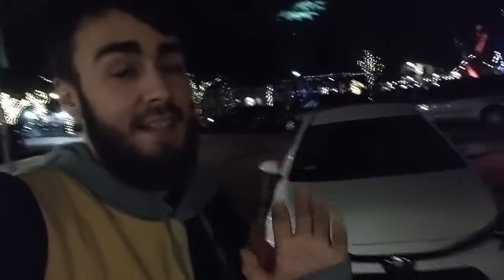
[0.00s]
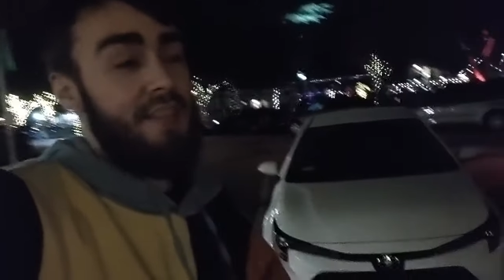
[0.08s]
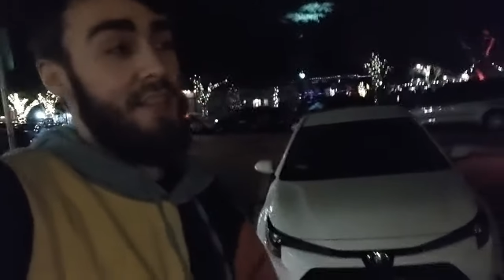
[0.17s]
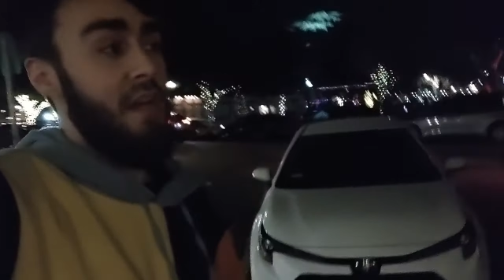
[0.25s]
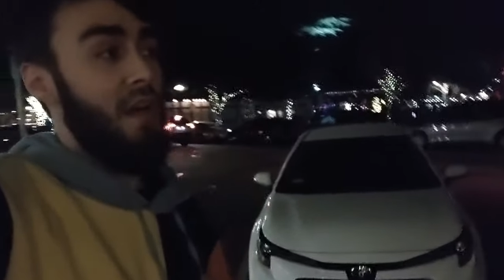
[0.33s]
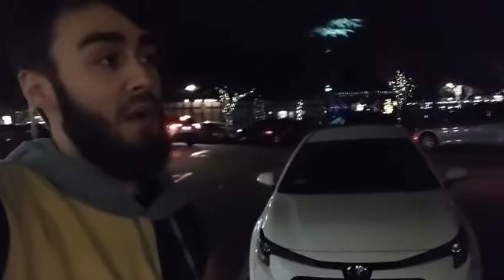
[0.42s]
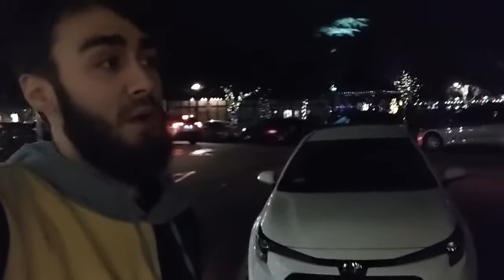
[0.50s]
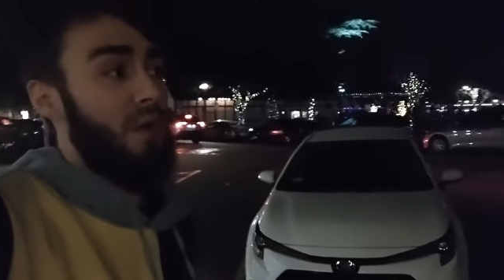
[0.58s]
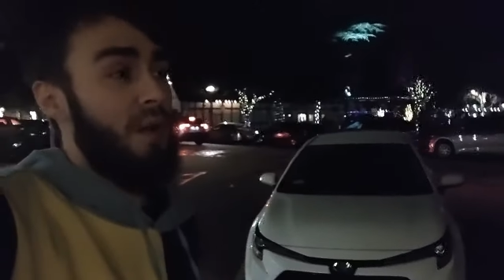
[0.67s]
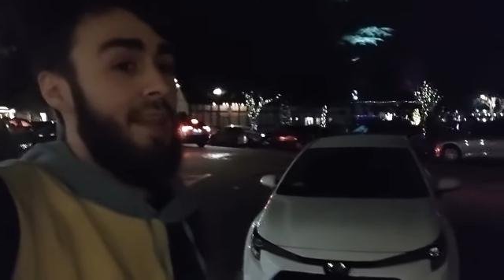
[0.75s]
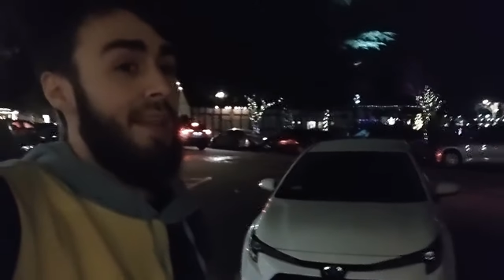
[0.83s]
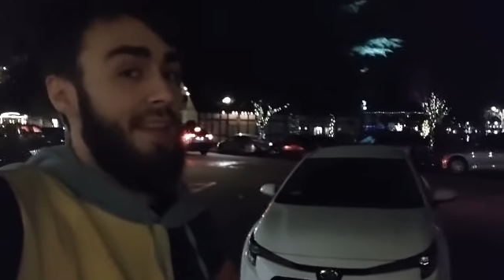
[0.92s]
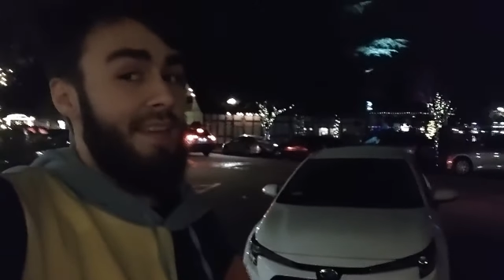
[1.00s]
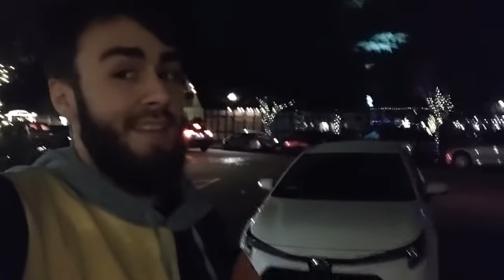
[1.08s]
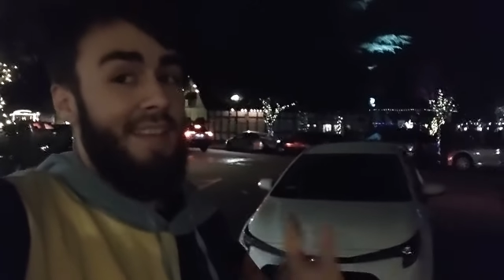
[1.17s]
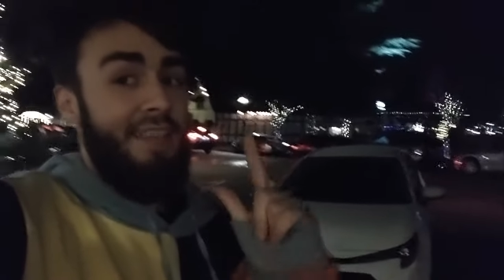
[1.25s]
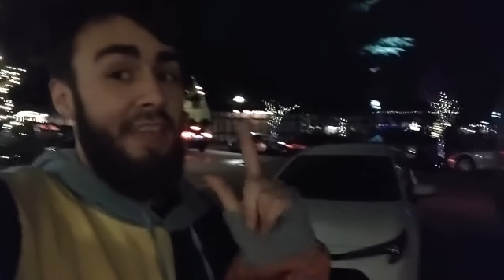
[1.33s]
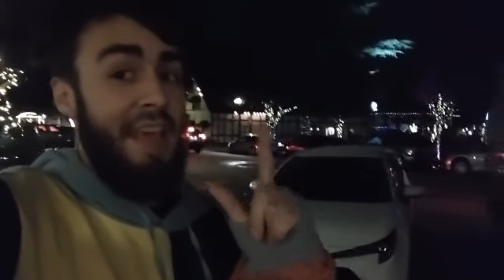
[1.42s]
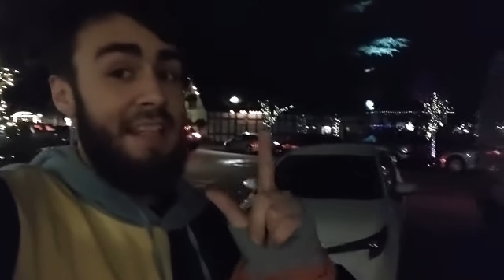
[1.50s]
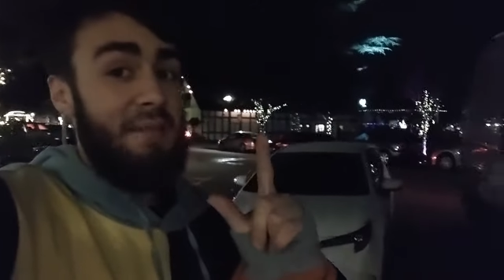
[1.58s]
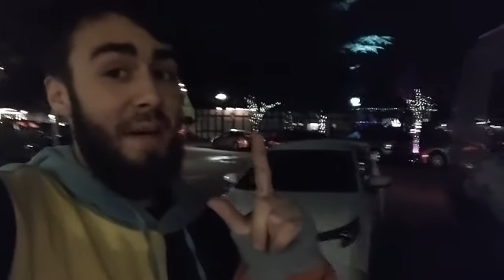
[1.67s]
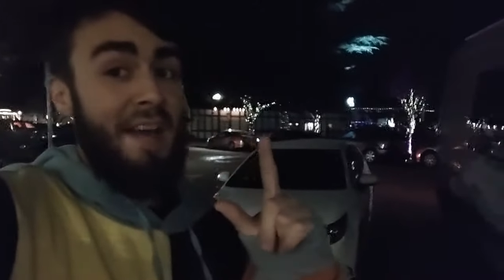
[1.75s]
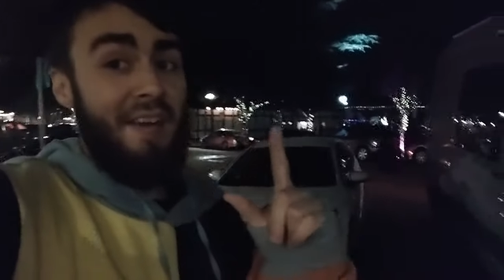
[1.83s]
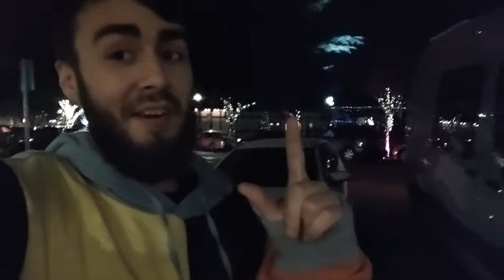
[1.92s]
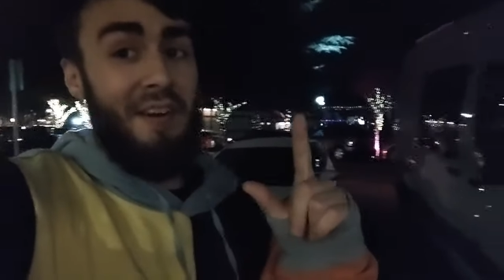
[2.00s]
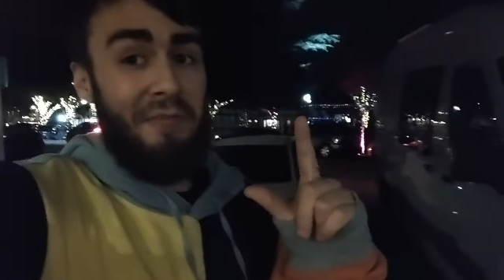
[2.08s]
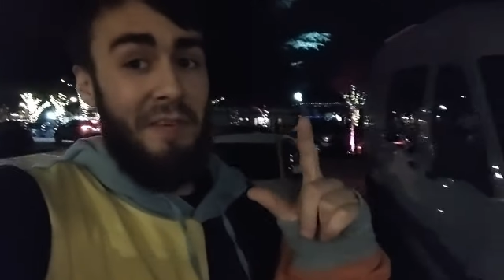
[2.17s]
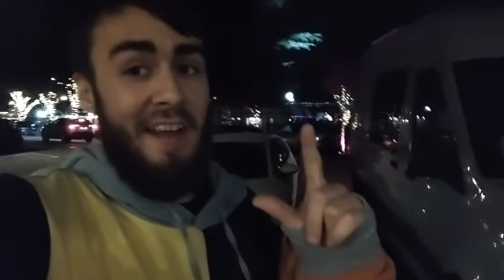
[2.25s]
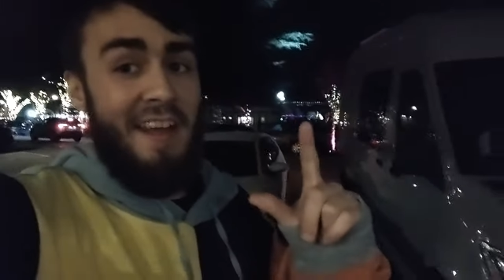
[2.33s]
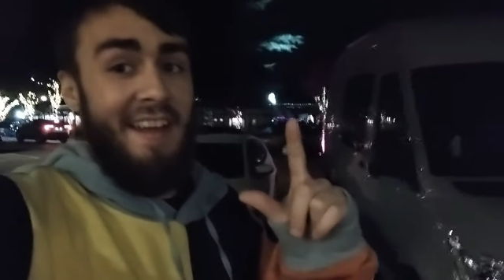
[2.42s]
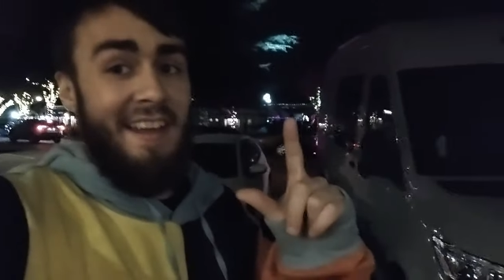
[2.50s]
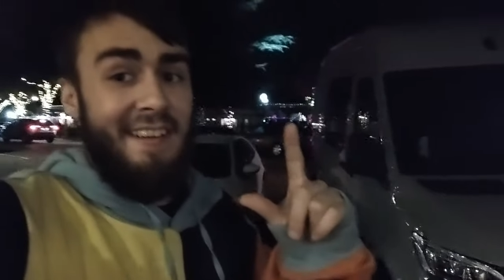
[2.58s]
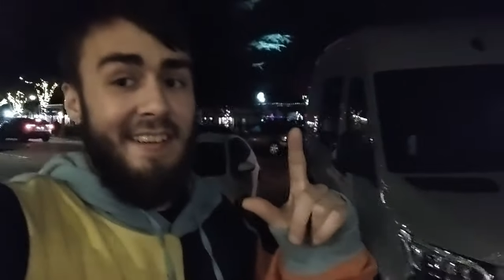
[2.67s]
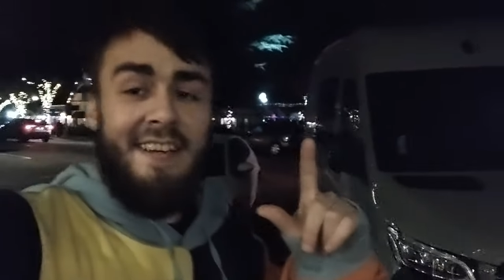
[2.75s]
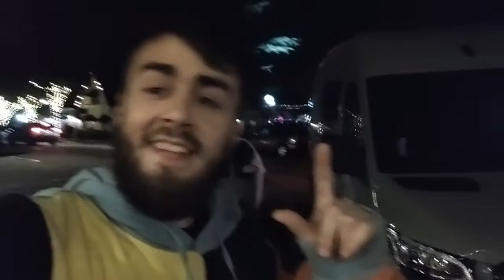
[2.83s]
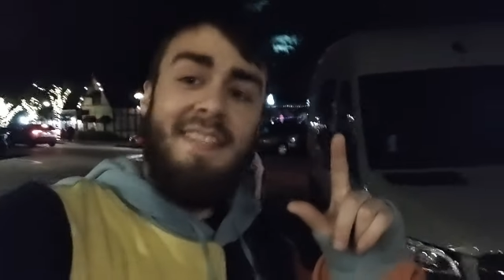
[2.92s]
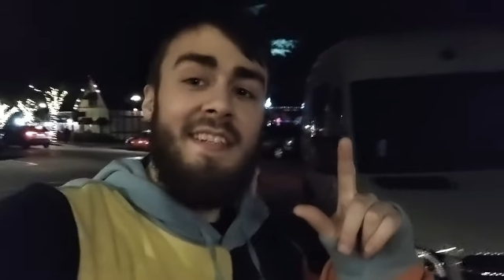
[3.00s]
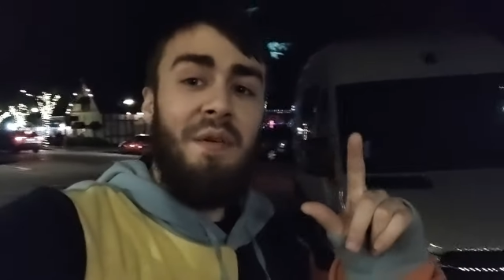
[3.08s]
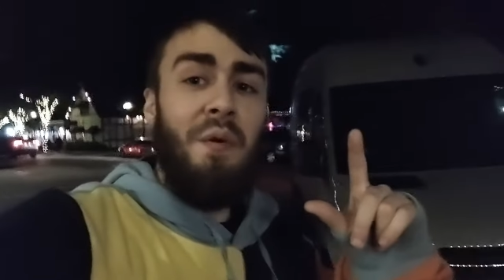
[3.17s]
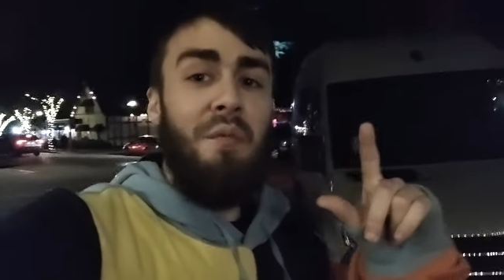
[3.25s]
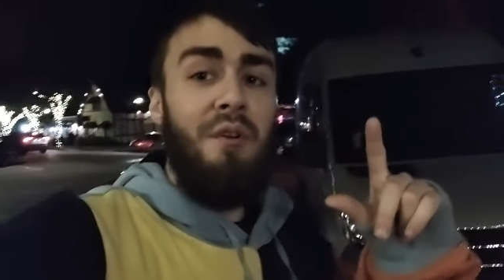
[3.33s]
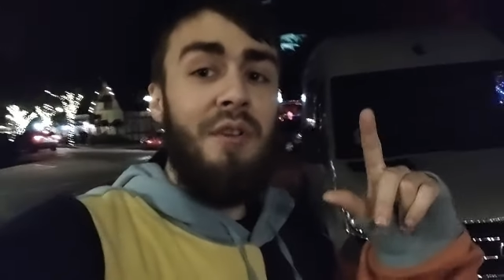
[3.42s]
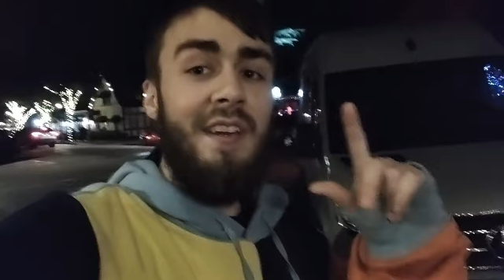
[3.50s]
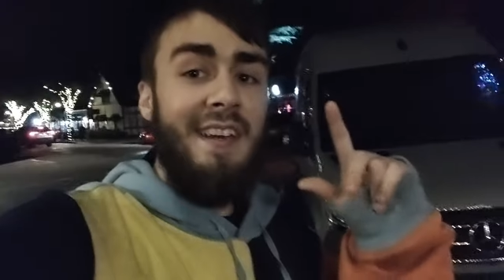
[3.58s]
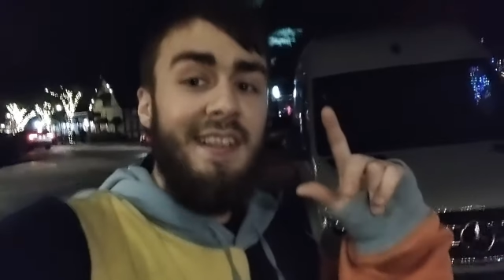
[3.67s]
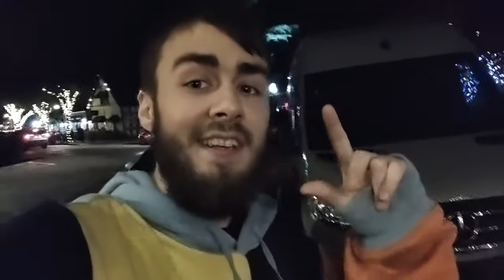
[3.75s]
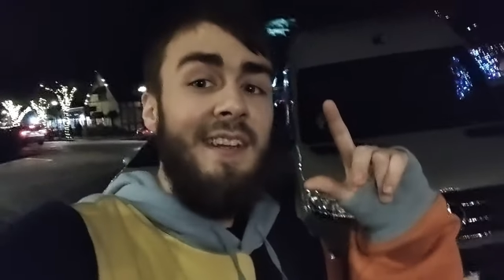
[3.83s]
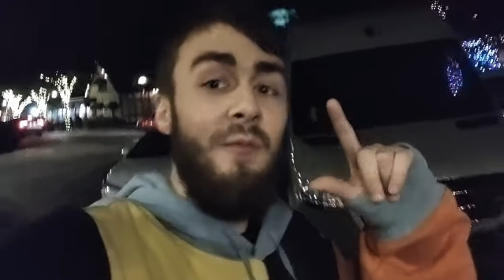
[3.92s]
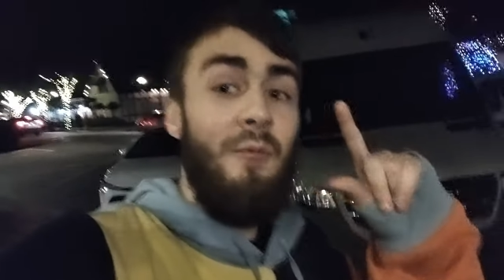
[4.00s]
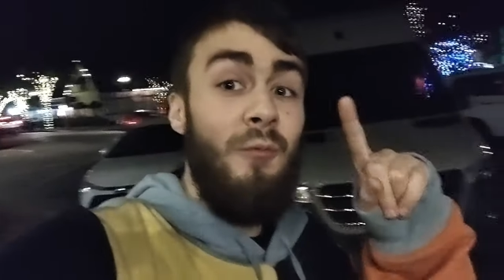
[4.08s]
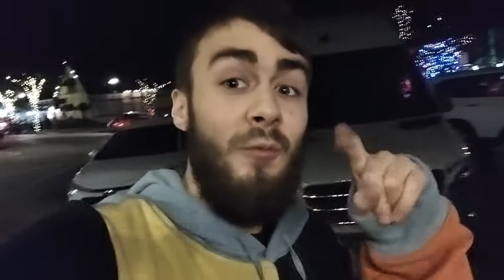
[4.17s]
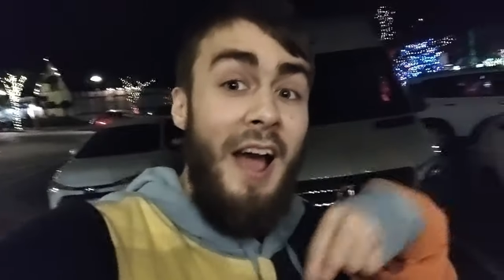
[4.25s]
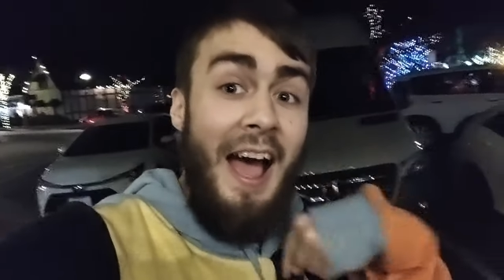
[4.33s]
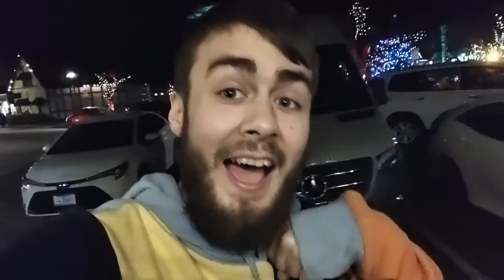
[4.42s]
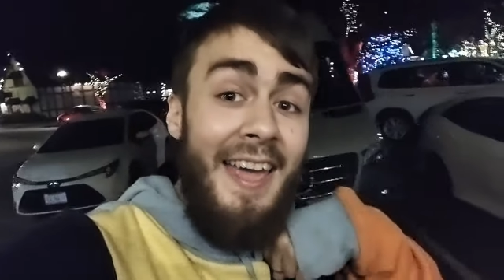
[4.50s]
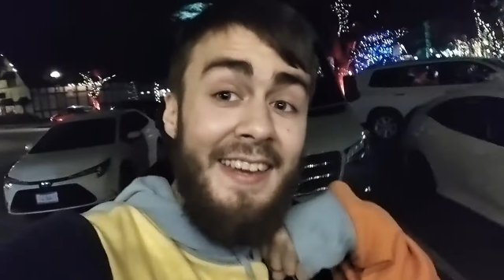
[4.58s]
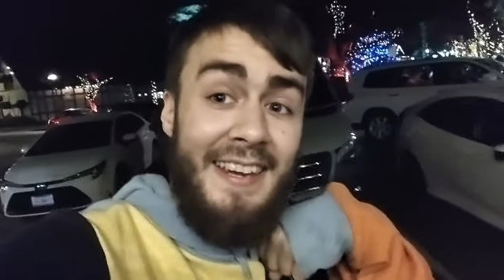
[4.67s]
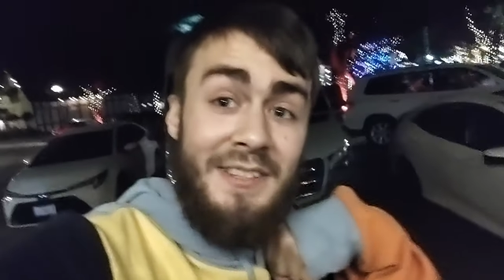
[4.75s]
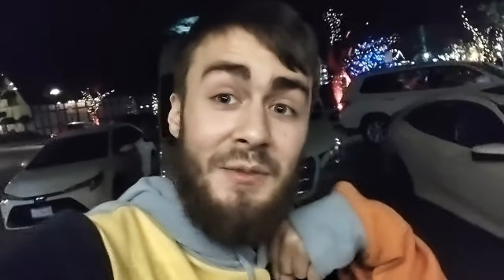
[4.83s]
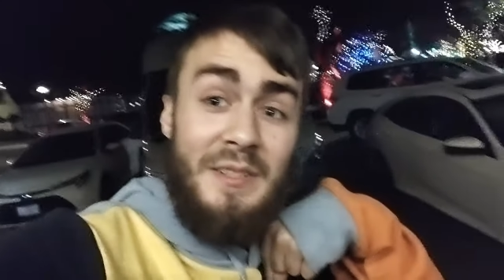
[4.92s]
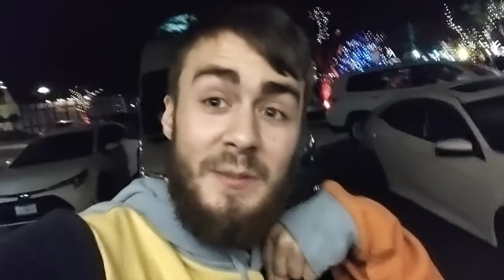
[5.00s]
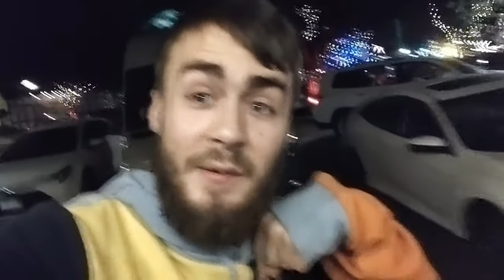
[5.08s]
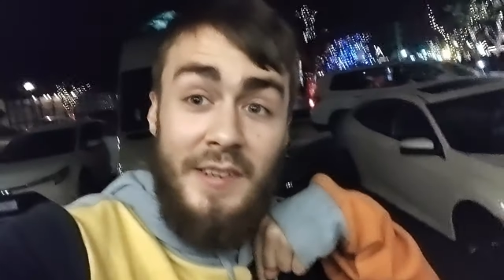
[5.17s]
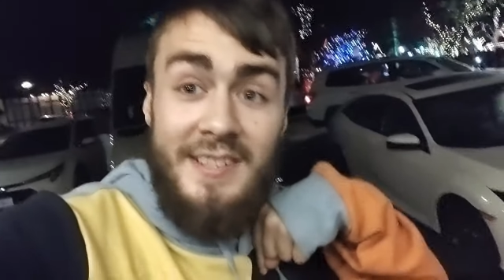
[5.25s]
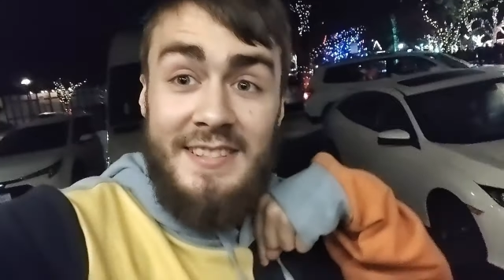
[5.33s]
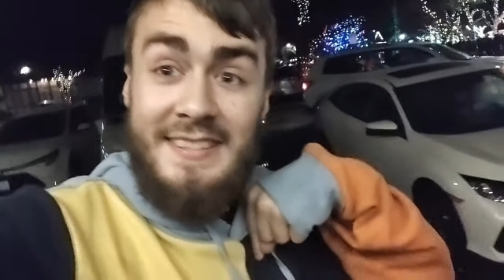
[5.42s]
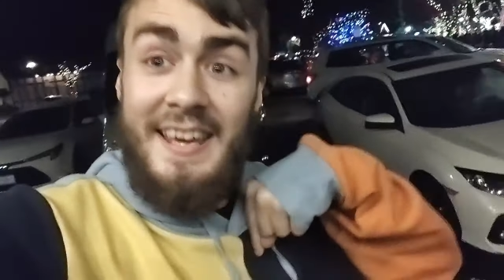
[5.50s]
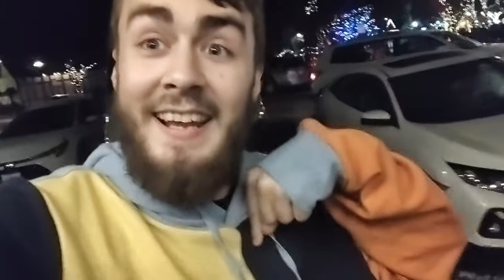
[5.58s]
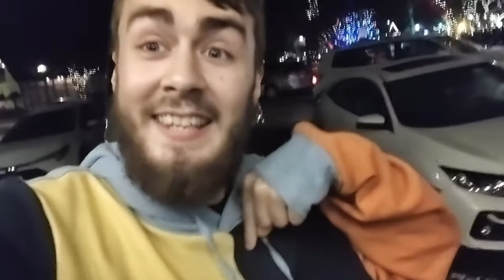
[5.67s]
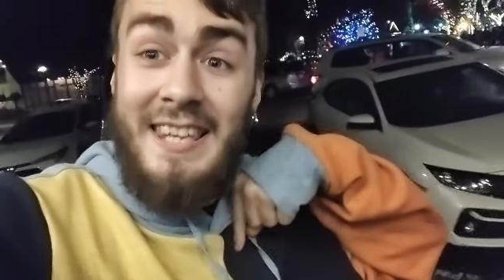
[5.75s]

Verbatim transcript: So, thanks to my girlfriend, Zero Mugen, I get to experience that.